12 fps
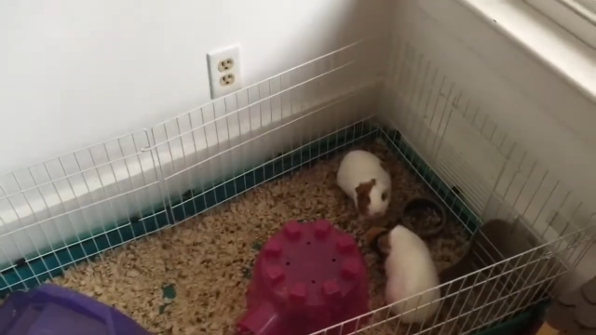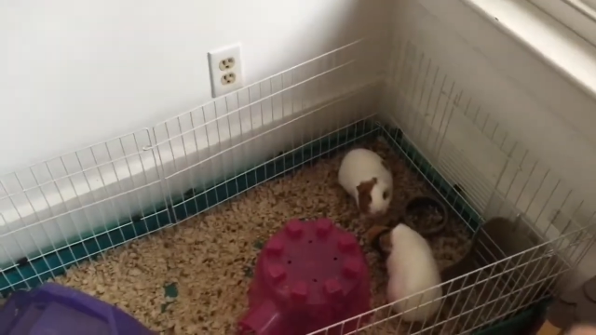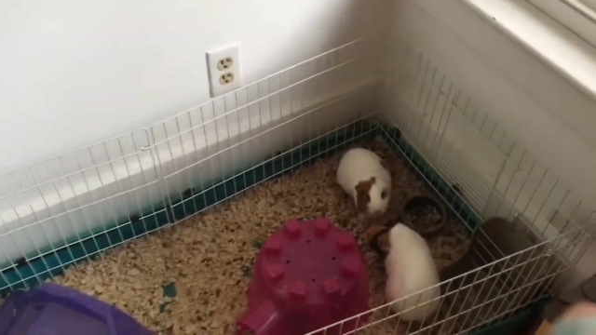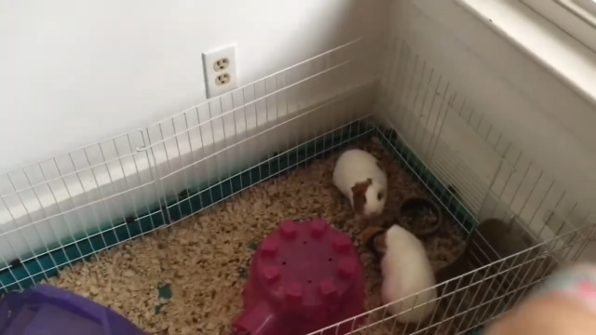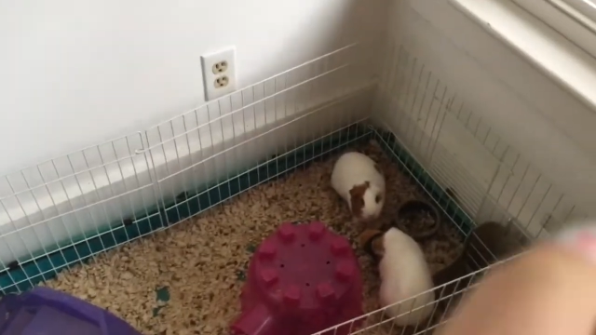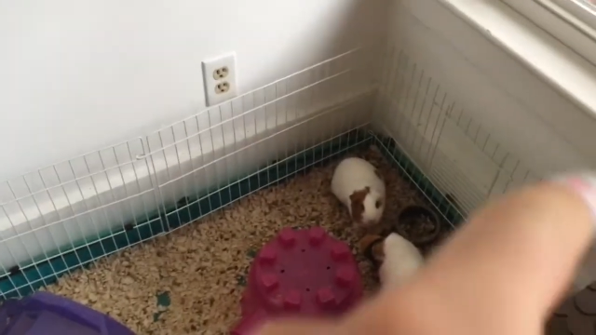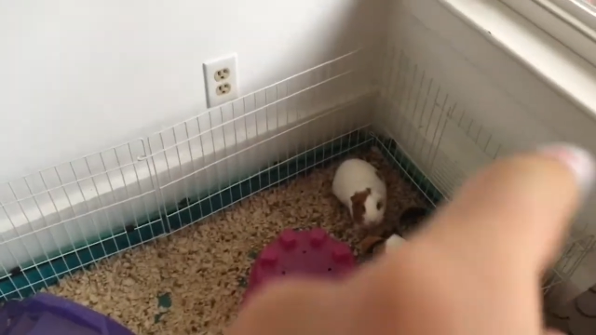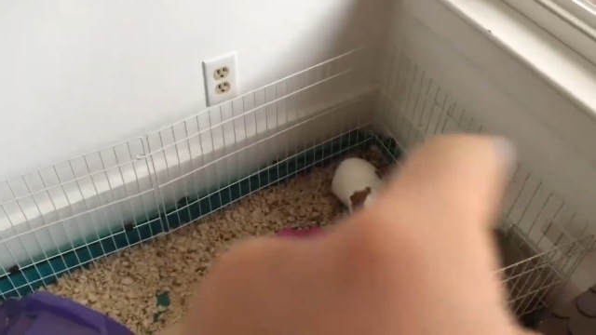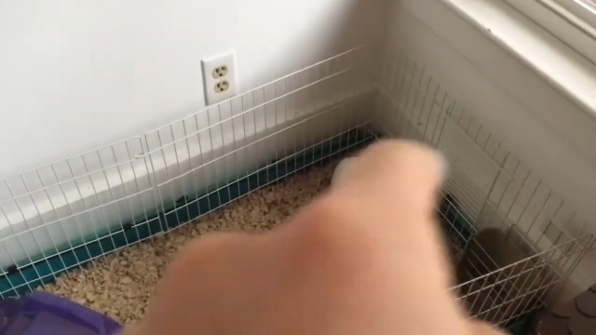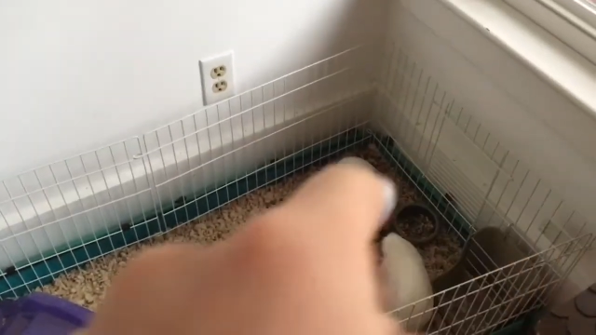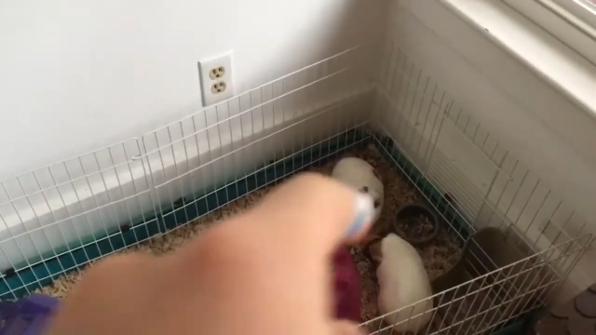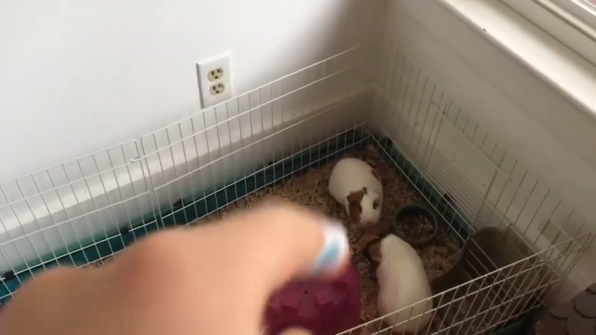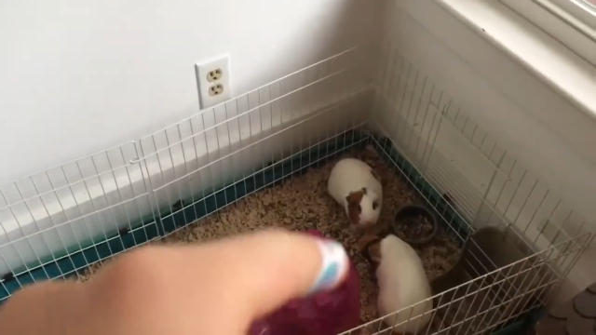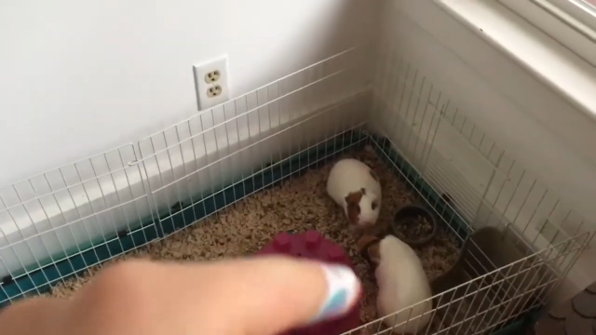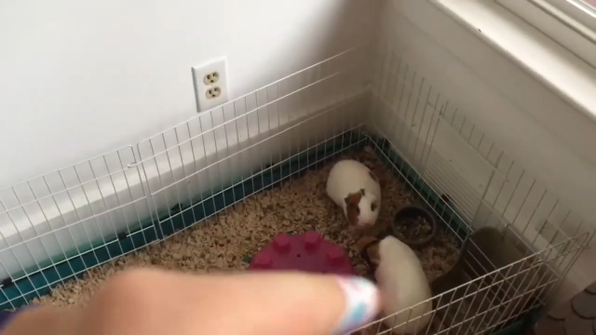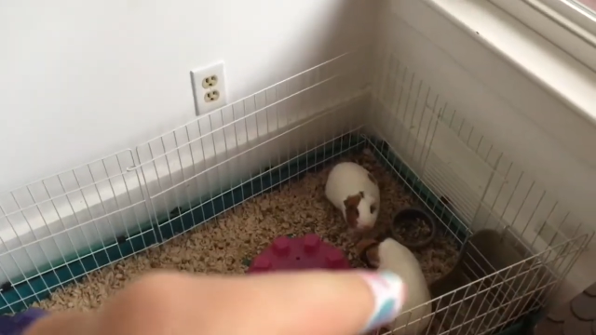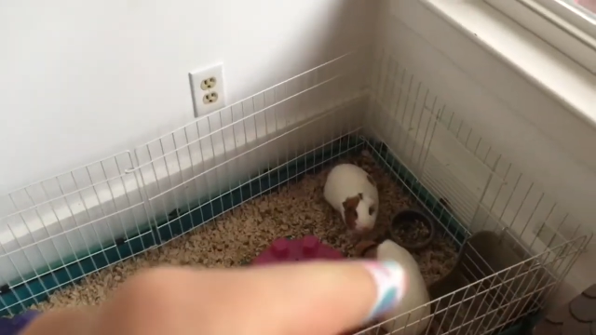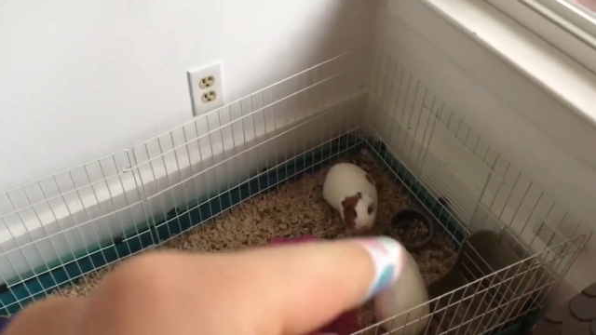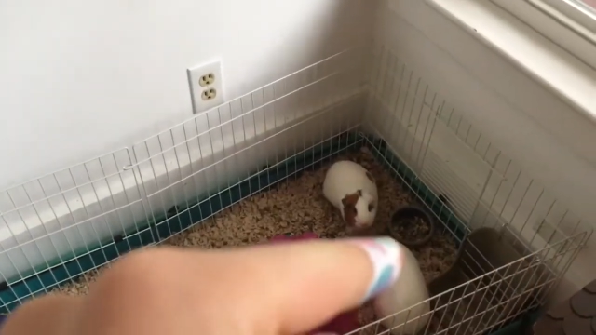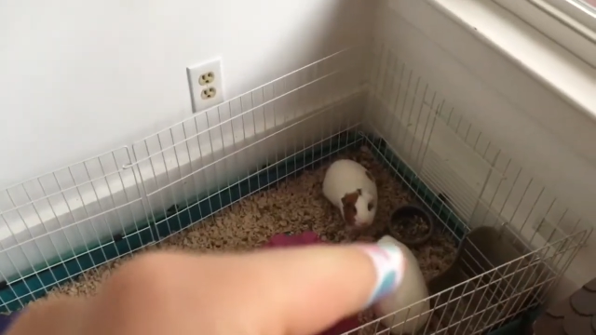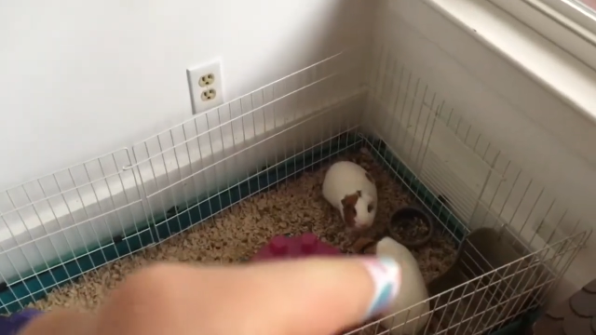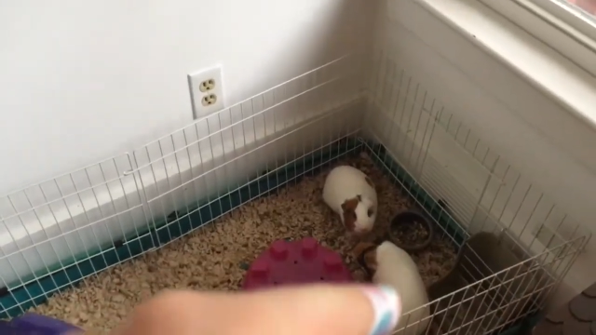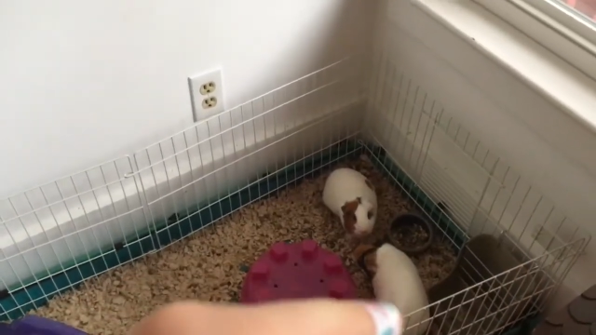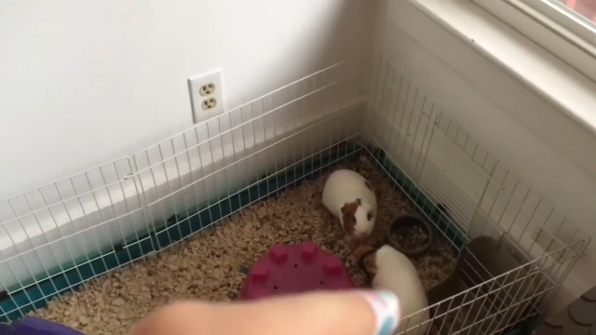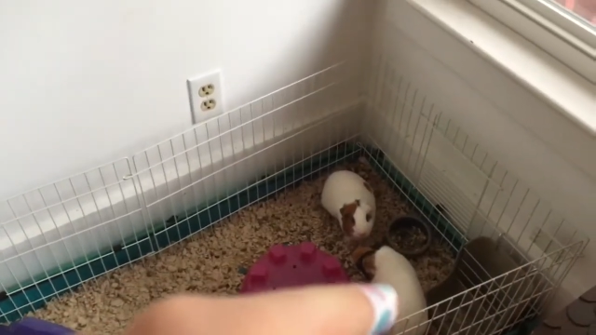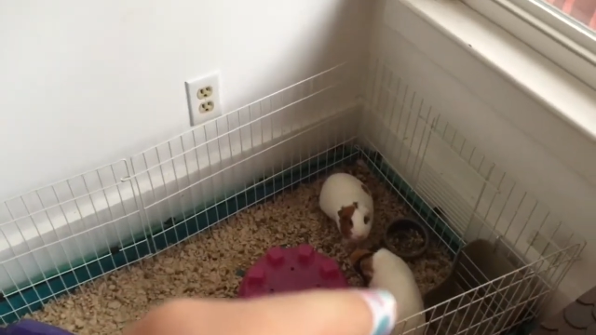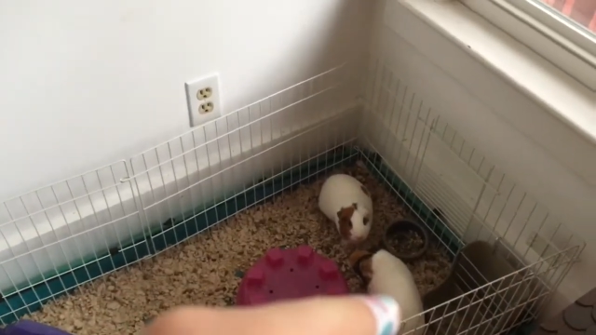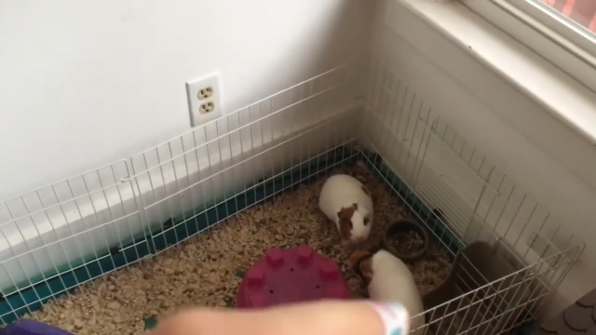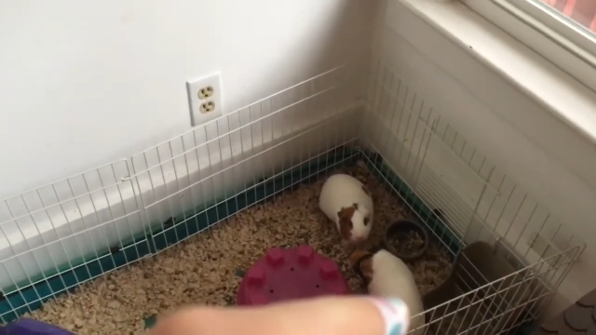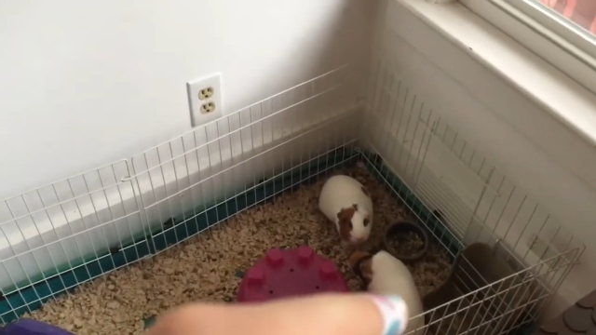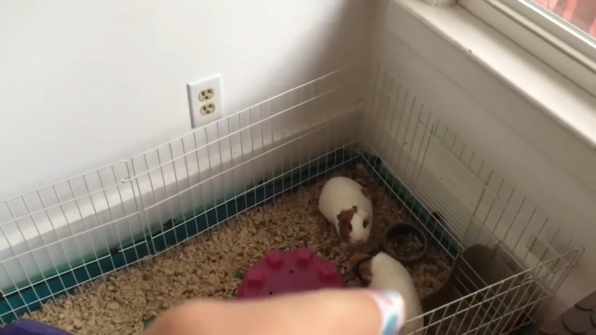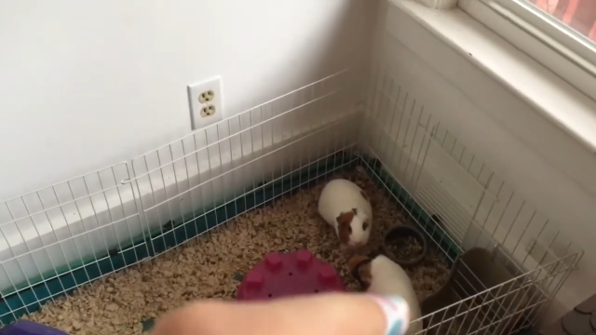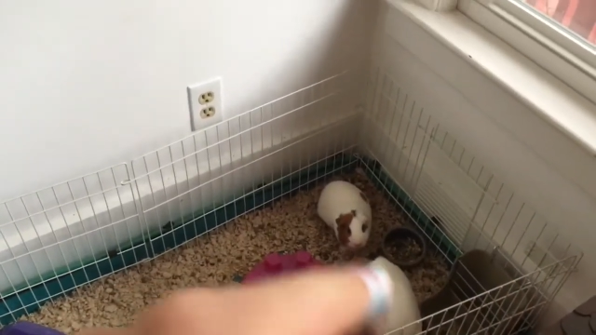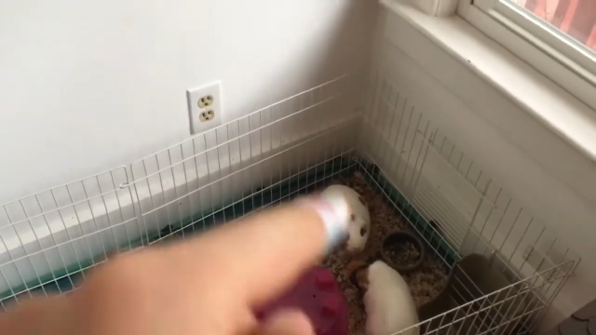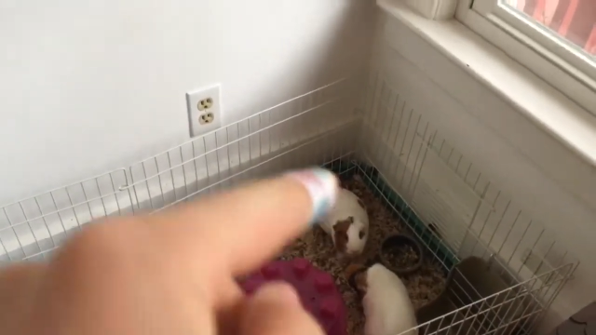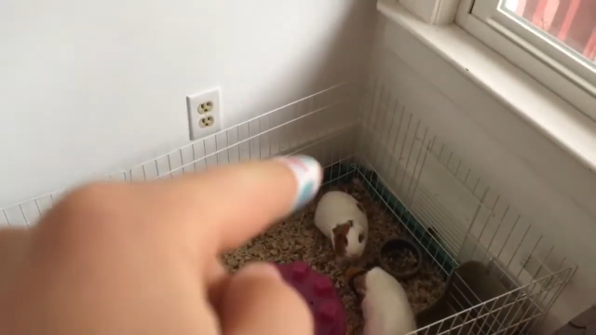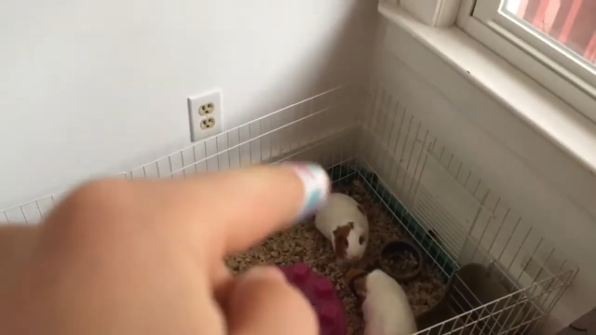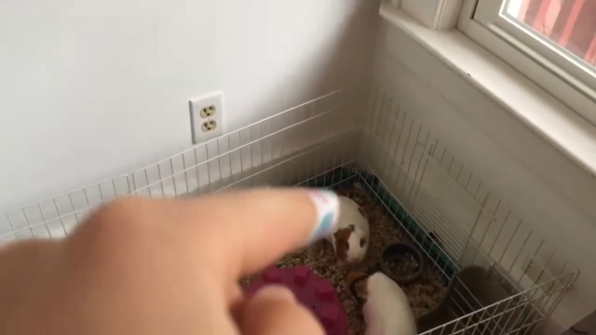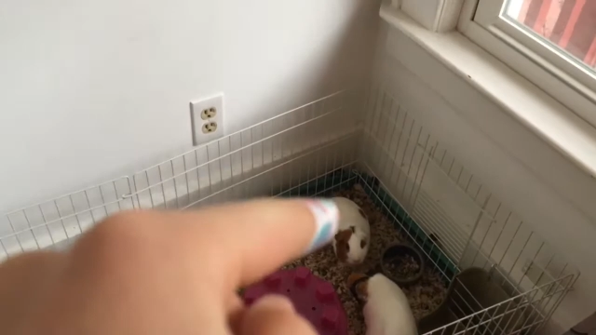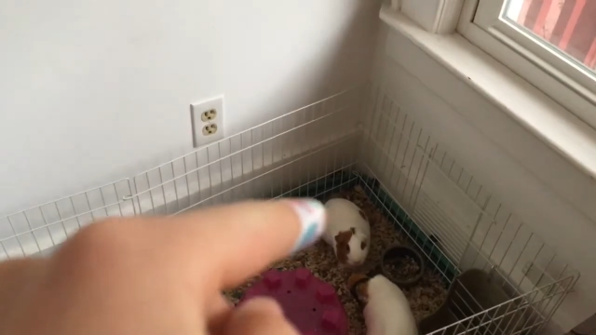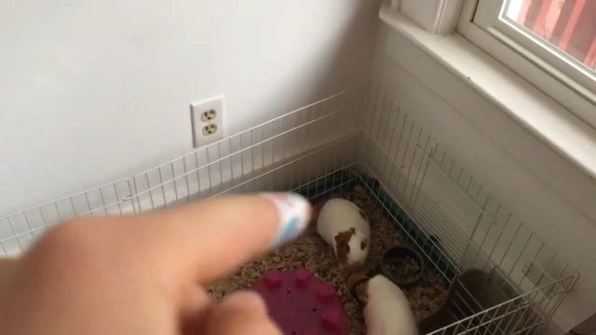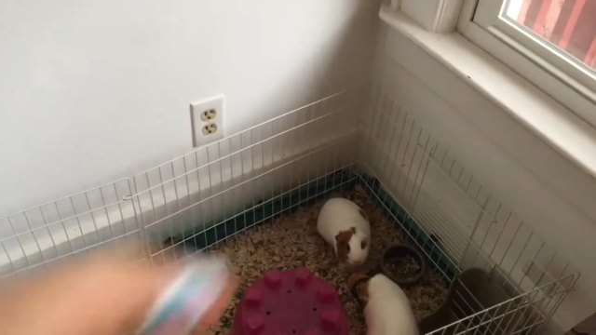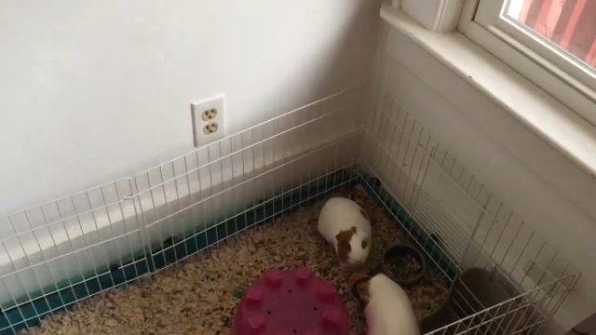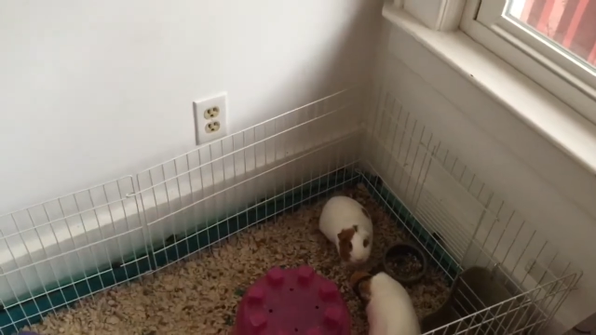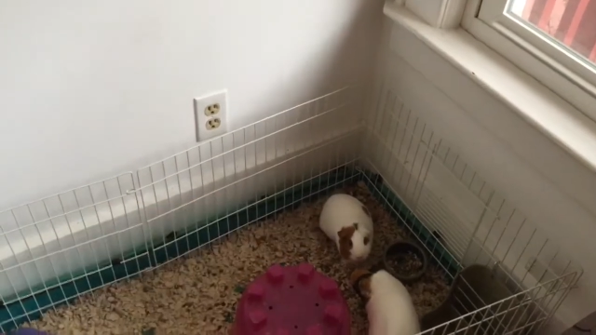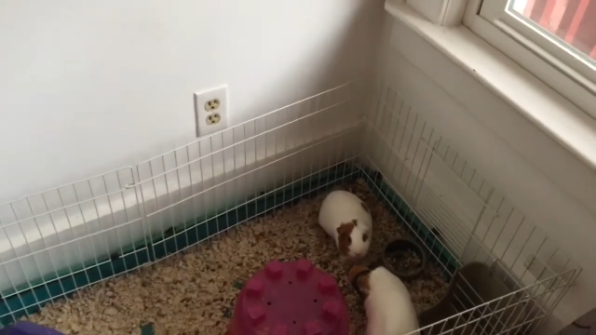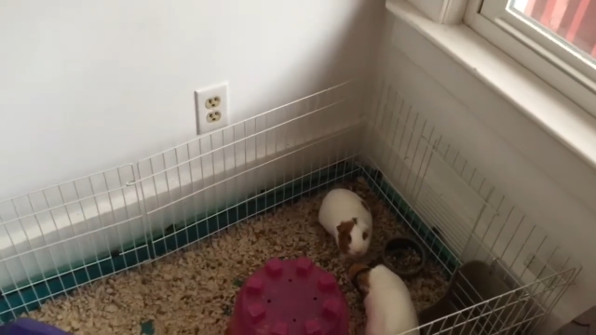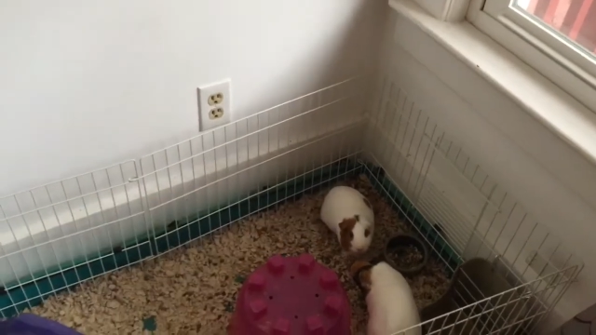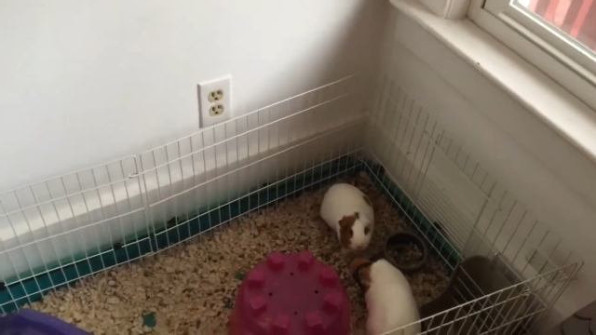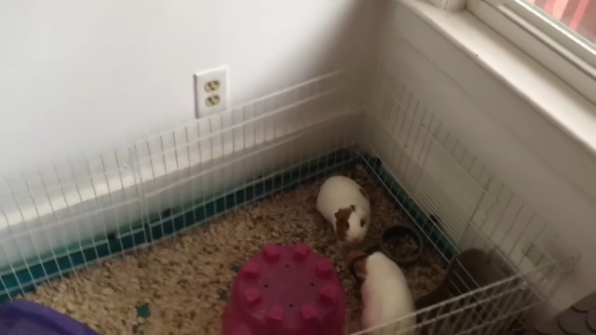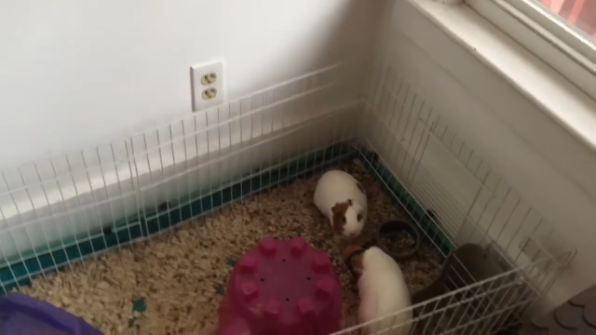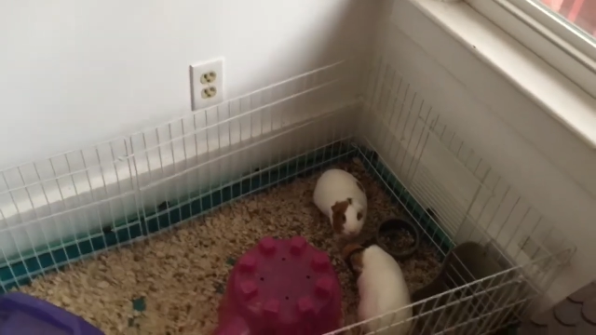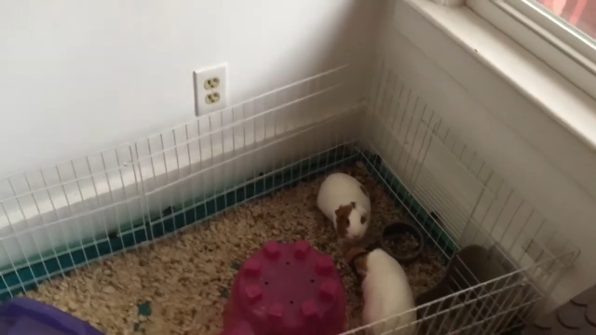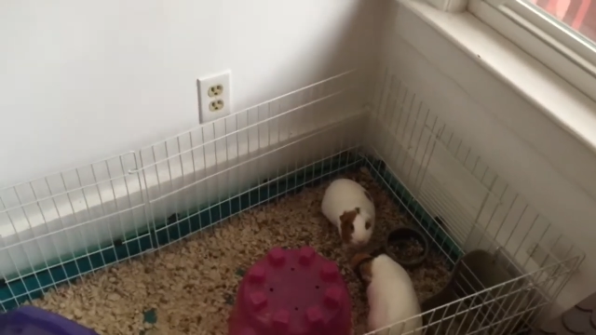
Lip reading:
No face is visible, so there are no lips to read.